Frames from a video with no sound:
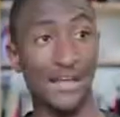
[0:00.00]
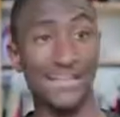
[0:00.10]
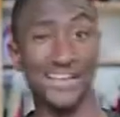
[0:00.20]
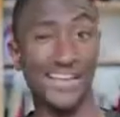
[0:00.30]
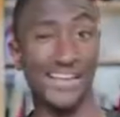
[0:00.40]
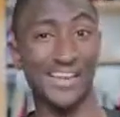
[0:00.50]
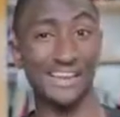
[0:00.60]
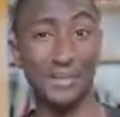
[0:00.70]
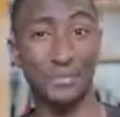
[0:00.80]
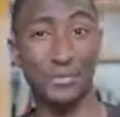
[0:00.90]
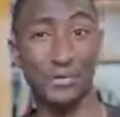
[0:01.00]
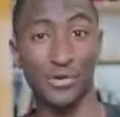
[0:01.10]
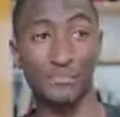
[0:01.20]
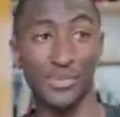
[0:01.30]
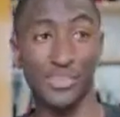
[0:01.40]
I think 9 out of 10 people
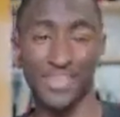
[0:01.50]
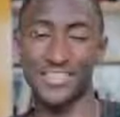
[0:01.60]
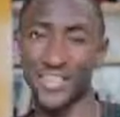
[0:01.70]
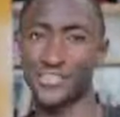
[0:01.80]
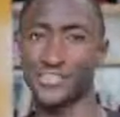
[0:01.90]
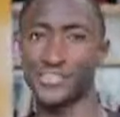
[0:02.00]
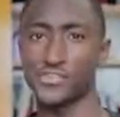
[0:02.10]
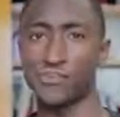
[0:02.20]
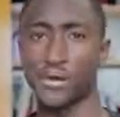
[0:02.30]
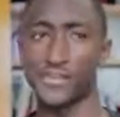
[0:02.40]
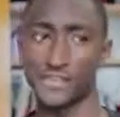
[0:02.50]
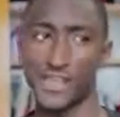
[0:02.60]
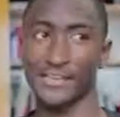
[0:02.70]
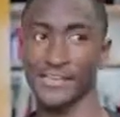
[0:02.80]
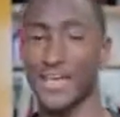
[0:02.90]
would agree that the HTC One
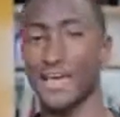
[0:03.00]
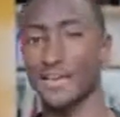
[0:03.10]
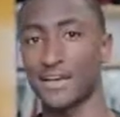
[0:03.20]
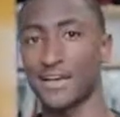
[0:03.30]
takes that.